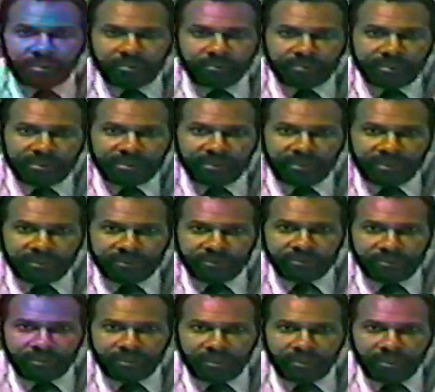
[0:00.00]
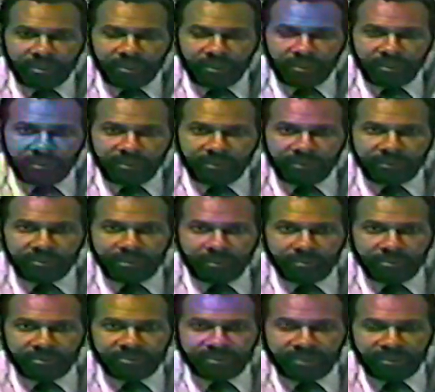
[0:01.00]
because the
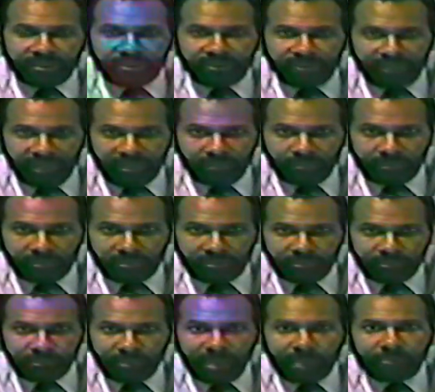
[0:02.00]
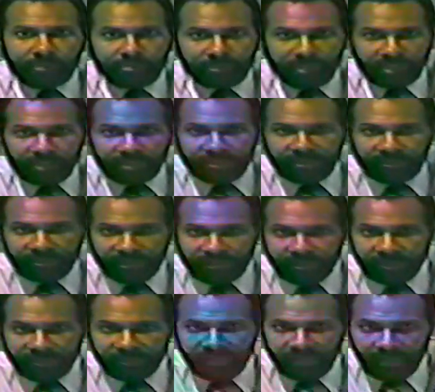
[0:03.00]
numbers in the table, the probabilities
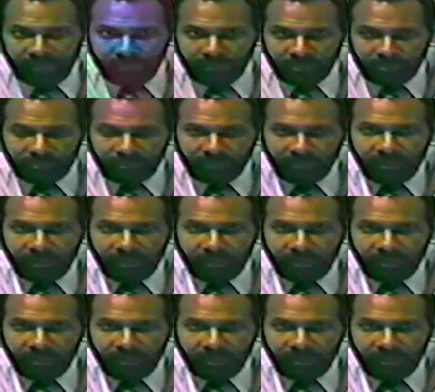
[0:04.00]
in the table,